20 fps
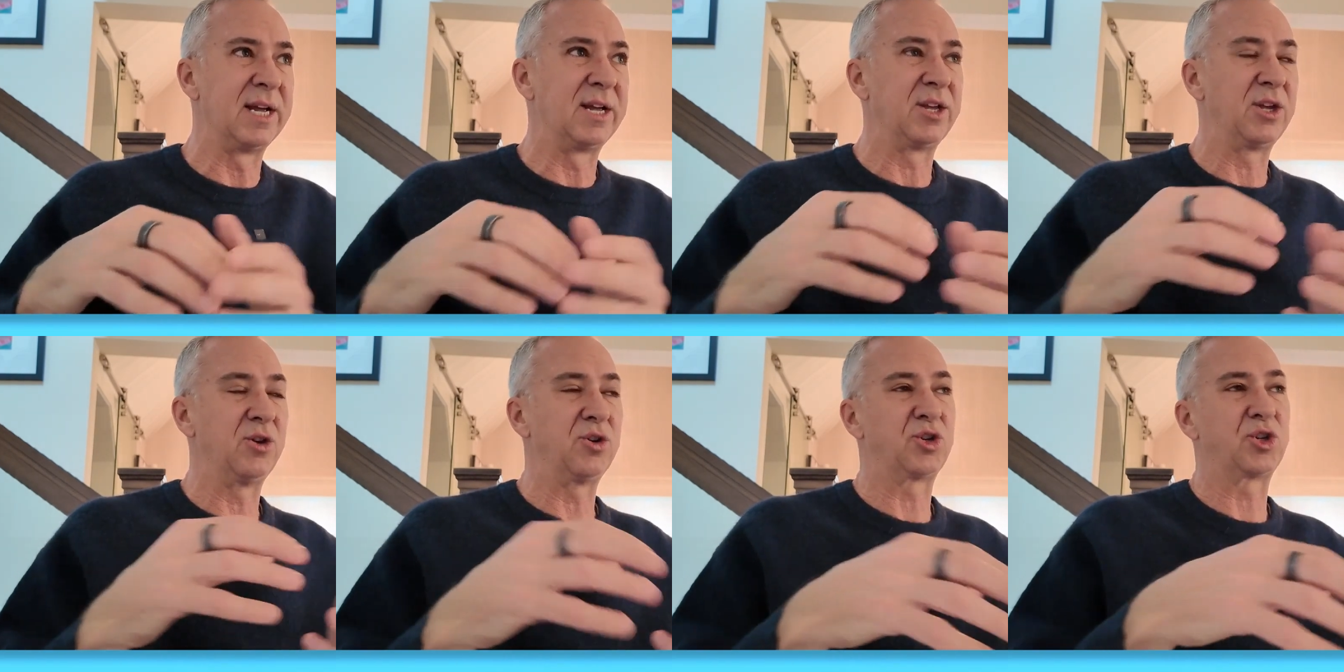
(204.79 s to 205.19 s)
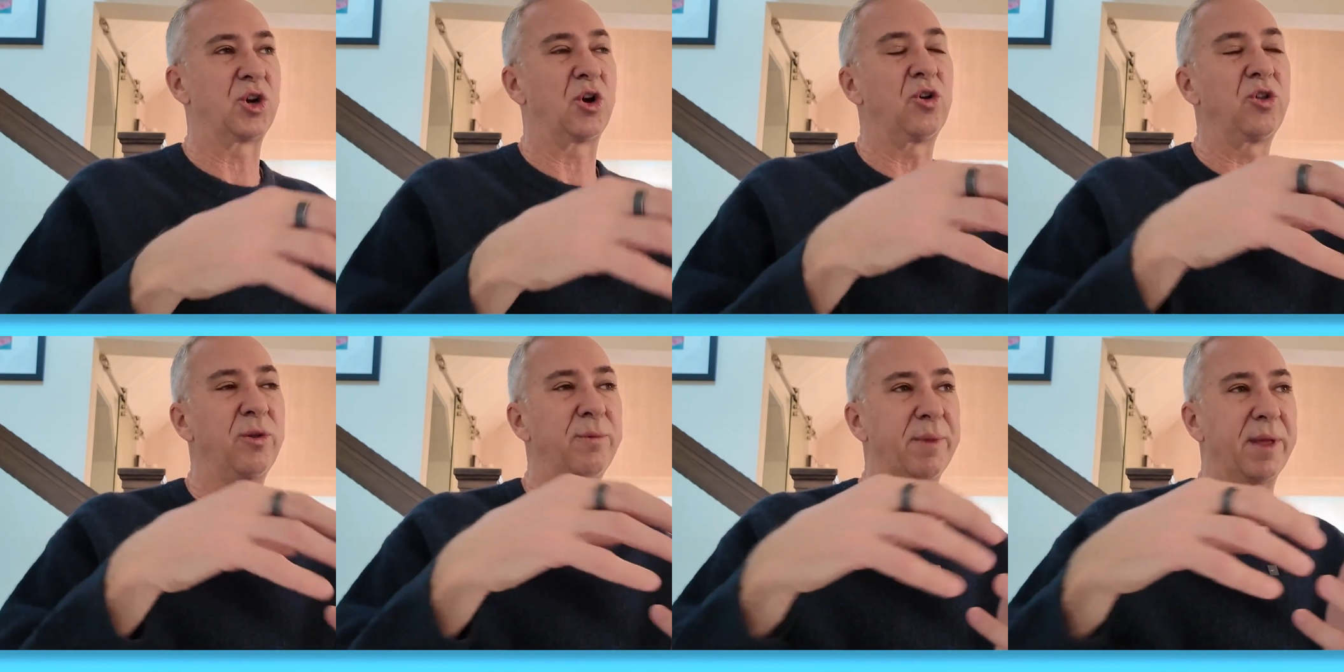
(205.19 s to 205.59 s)
you
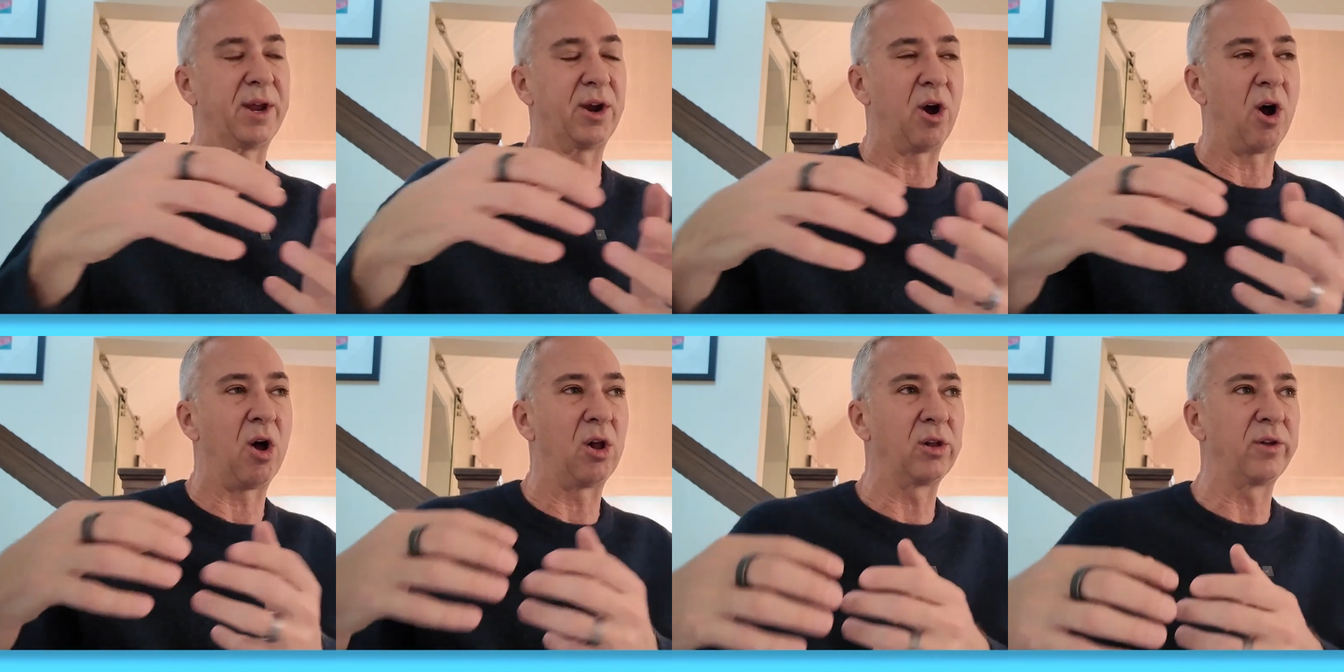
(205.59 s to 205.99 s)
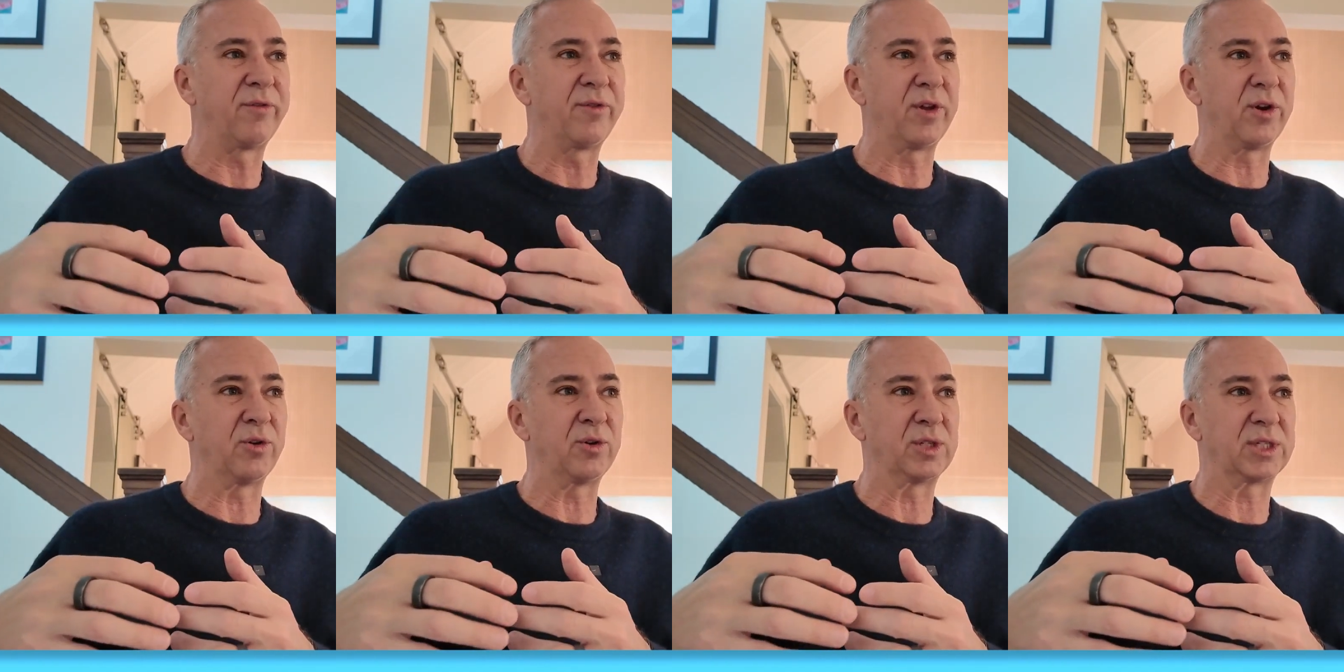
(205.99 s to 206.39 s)
show them that all of
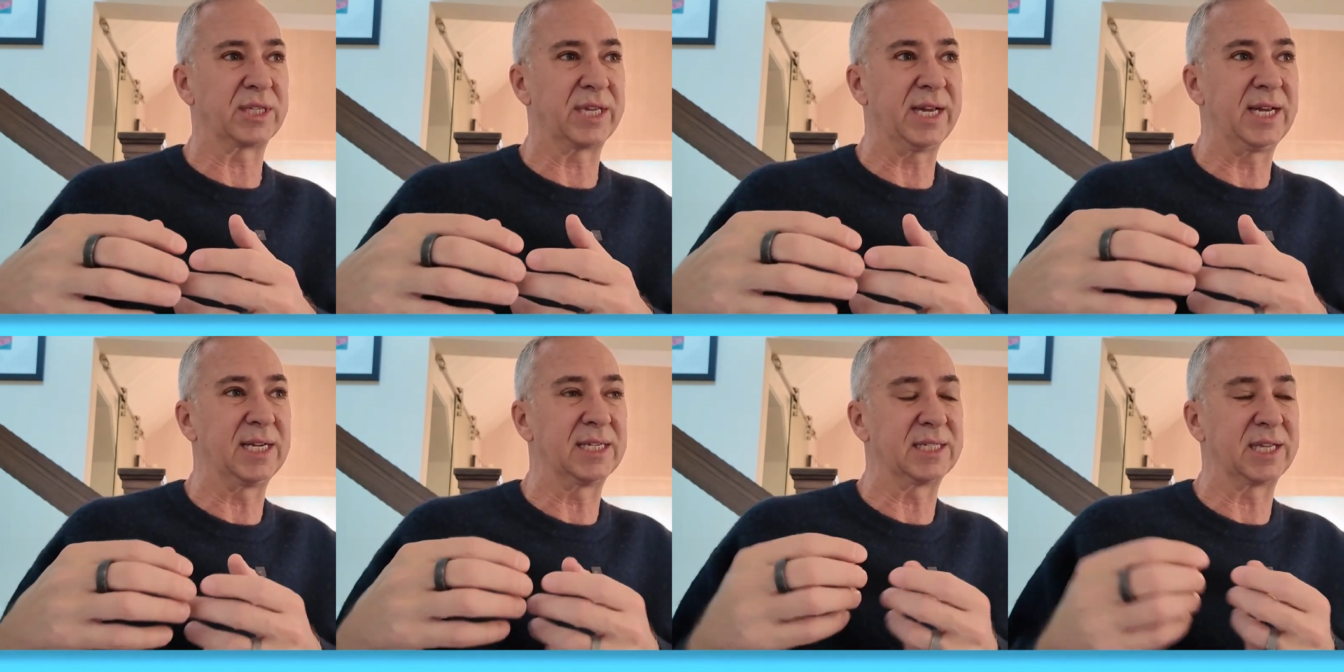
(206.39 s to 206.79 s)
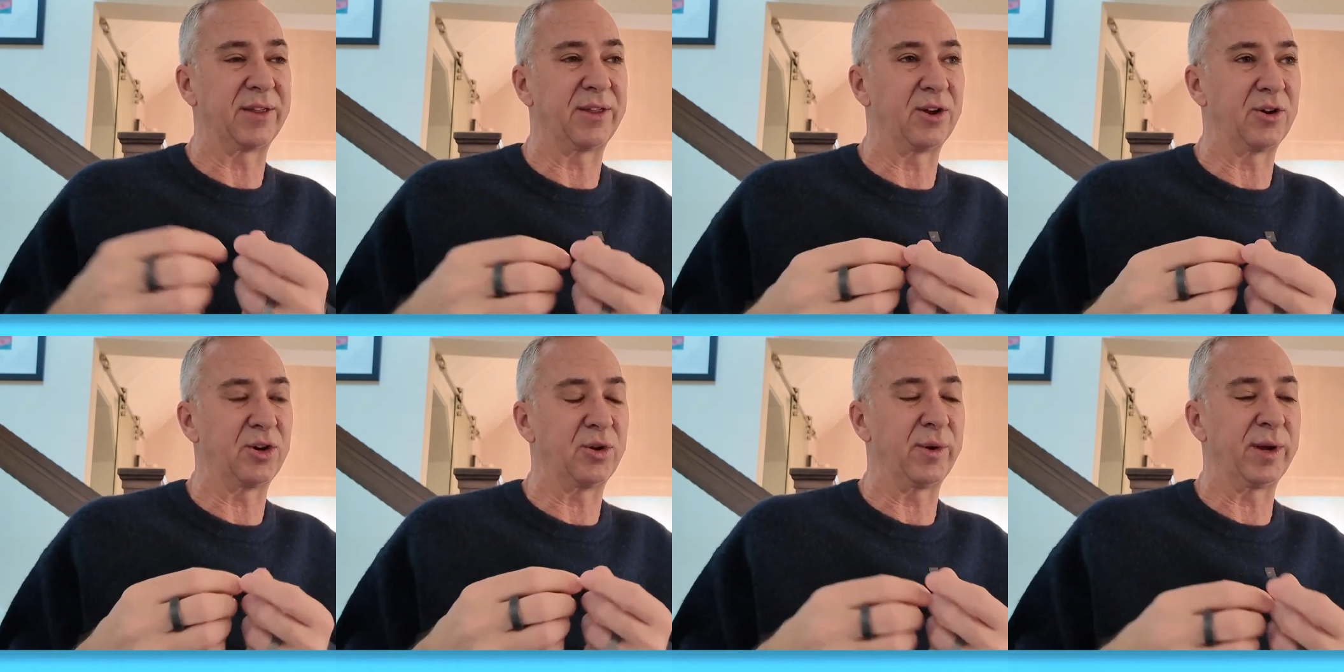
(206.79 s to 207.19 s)
those things that
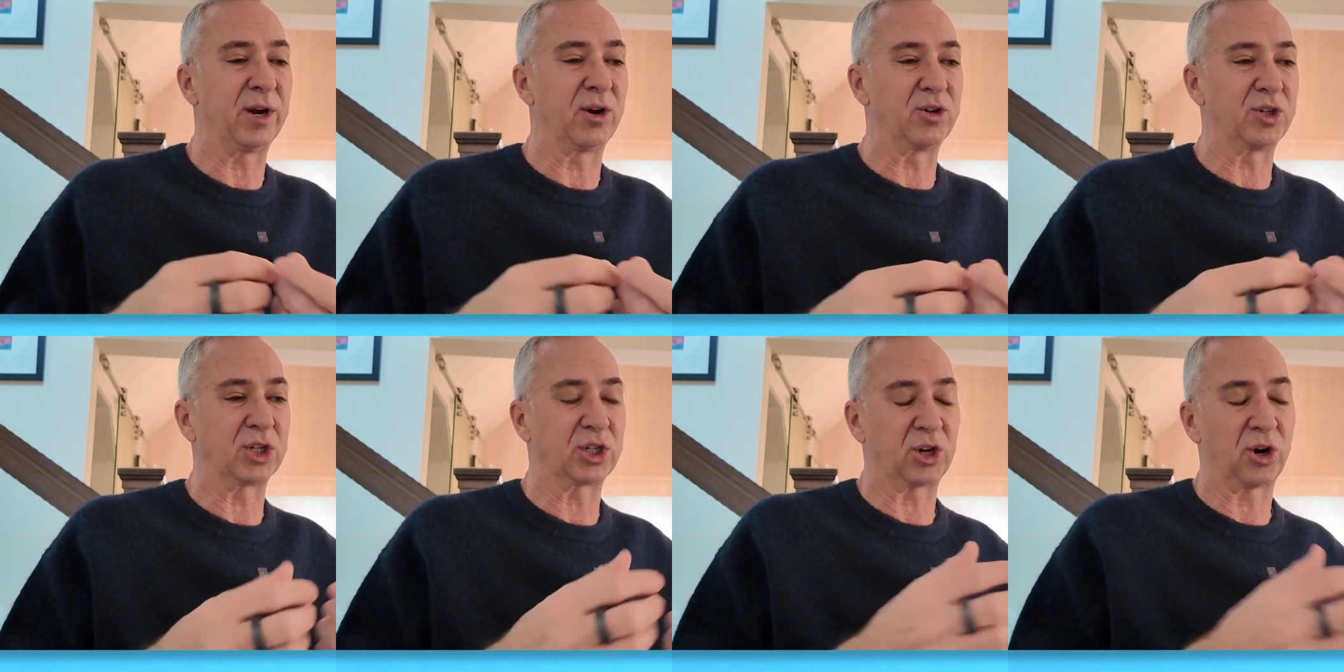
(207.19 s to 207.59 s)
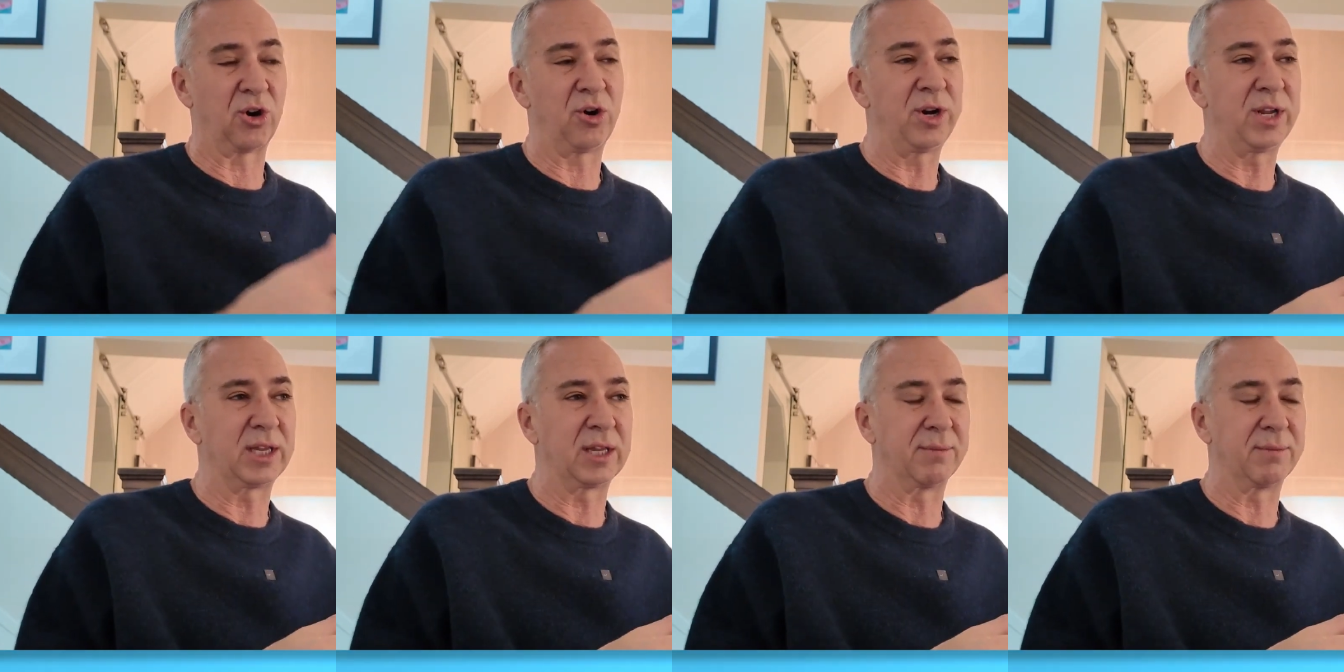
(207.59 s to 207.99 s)
they're doing are just hurting